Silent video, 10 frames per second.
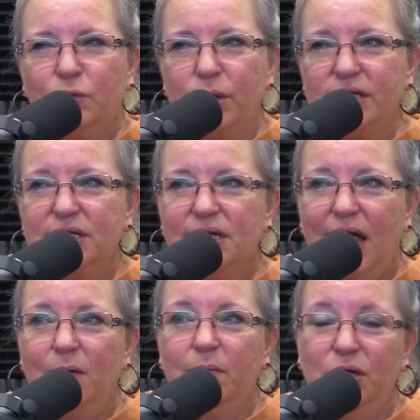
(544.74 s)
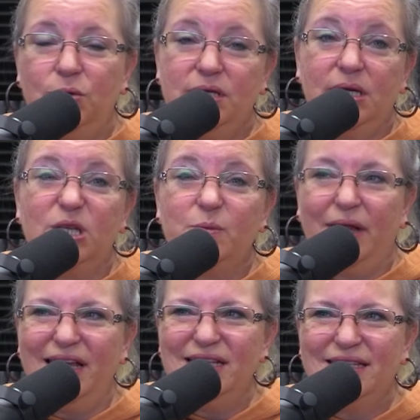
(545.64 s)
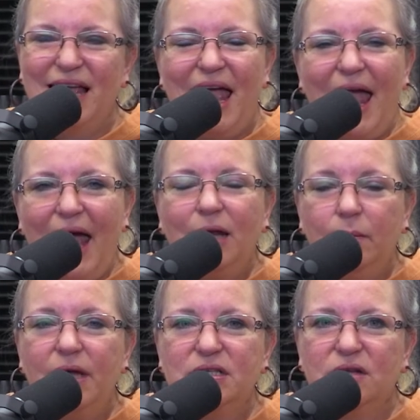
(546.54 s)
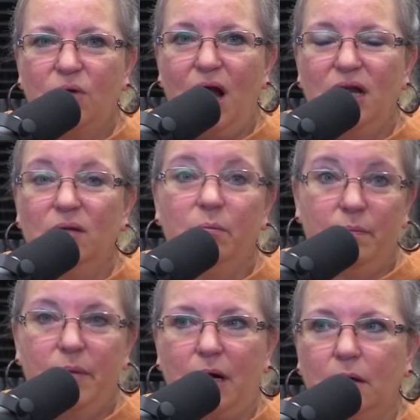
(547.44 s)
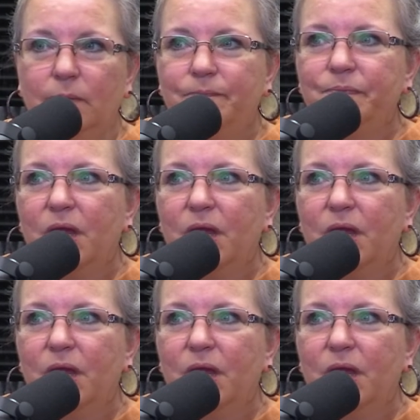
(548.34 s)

voice can be used in its place and it makes the writing better.